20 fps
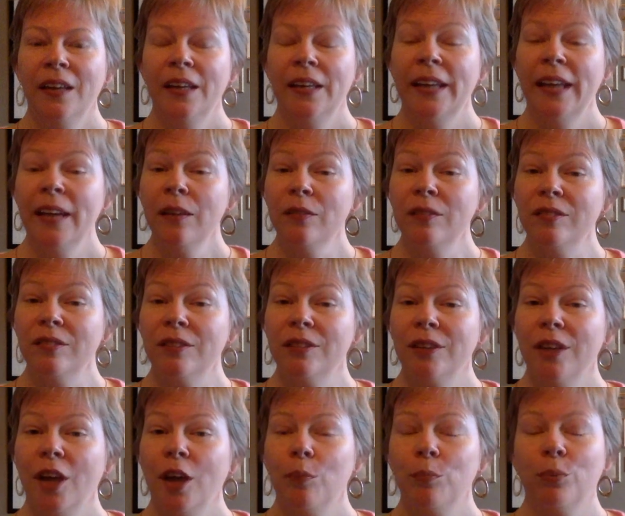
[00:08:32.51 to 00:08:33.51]
Next,
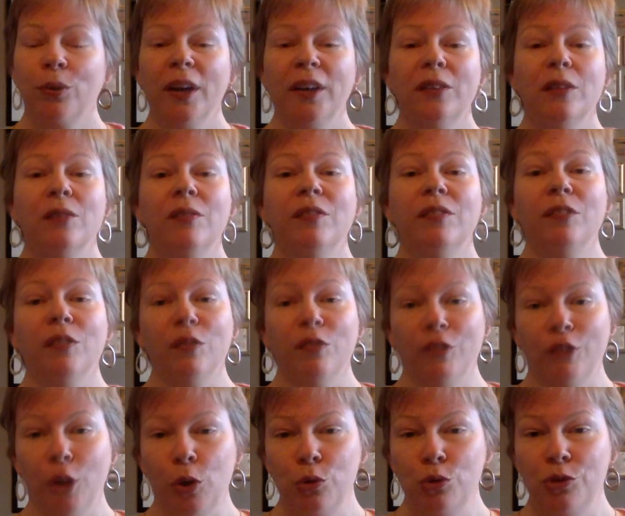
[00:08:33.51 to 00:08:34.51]
practice
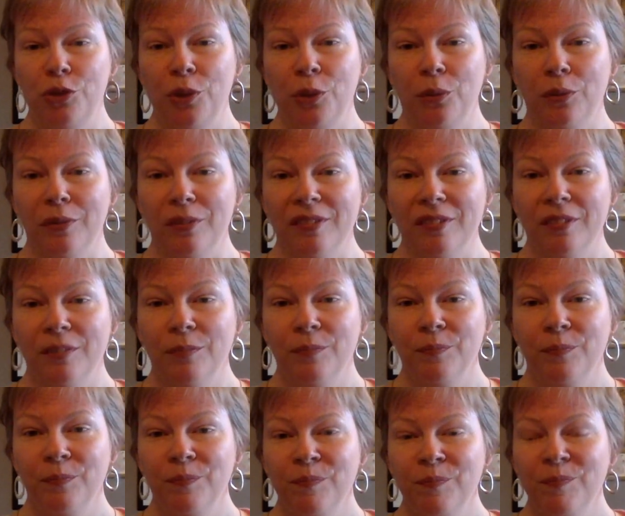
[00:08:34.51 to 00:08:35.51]
slow tunes.
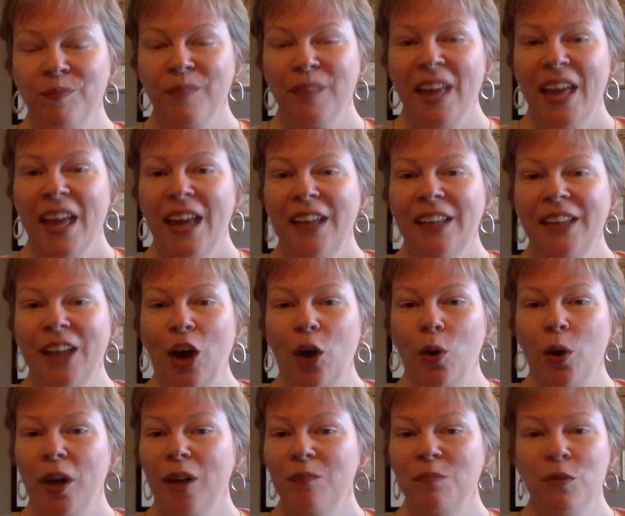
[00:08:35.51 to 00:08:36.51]

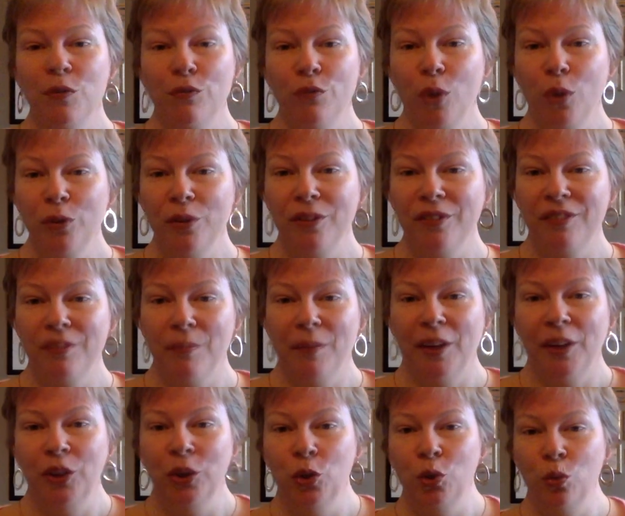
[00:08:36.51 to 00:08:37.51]
Now, the flautists
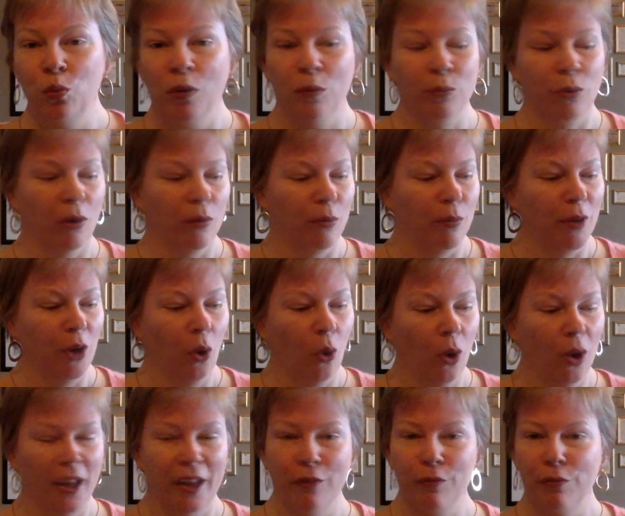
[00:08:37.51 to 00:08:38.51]
among you will probably
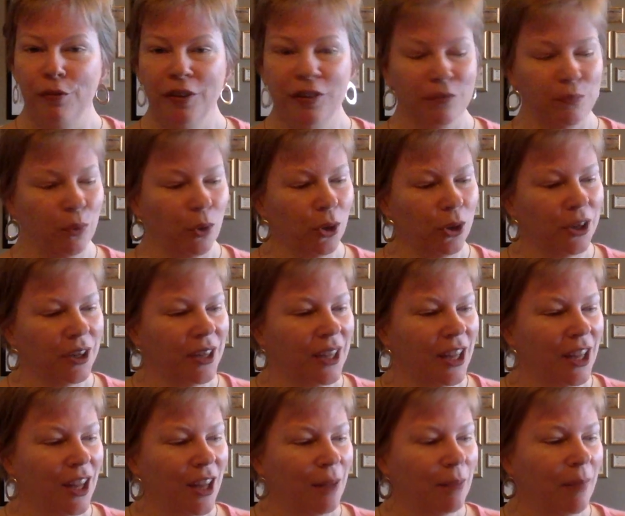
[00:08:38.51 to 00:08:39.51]
all have this book,
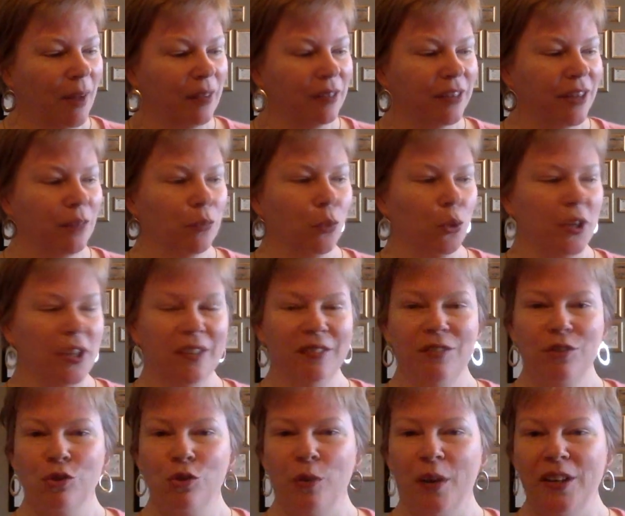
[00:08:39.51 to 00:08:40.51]
Marcel
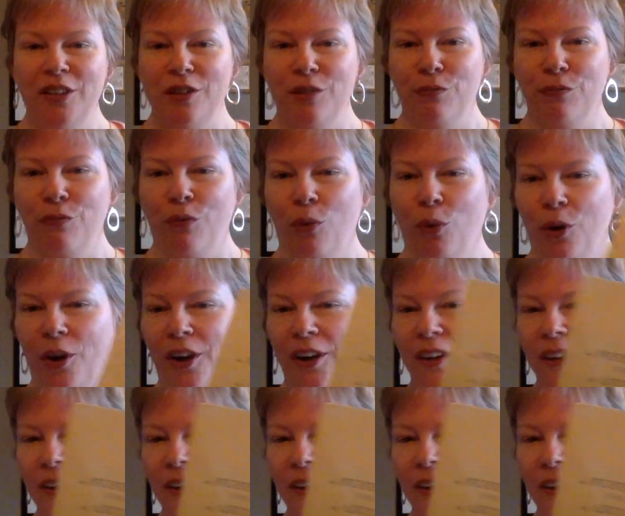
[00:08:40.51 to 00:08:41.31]
Mouilly's 24